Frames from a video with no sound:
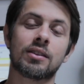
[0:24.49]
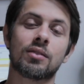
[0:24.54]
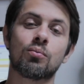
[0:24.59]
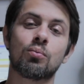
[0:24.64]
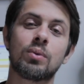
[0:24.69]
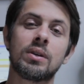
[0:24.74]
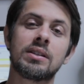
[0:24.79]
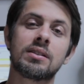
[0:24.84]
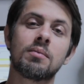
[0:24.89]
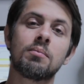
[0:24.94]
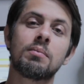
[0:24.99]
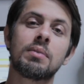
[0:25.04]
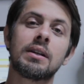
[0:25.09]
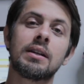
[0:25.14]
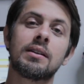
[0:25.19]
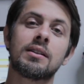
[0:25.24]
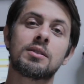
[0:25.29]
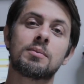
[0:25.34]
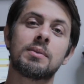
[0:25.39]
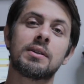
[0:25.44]
The reason
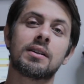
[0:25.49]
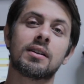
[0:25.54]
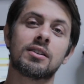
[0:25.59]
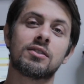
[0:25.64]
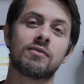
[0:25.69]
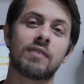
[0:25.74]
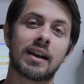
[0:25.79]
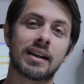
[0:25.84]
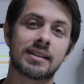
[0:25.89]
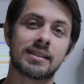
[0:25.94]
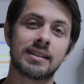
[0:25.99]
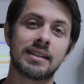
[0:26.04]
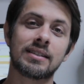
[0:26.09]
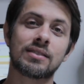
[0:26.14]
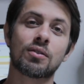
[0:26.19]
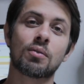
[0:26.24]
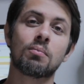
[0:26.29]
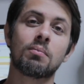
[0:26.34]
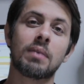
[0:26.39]
being is because vaccines are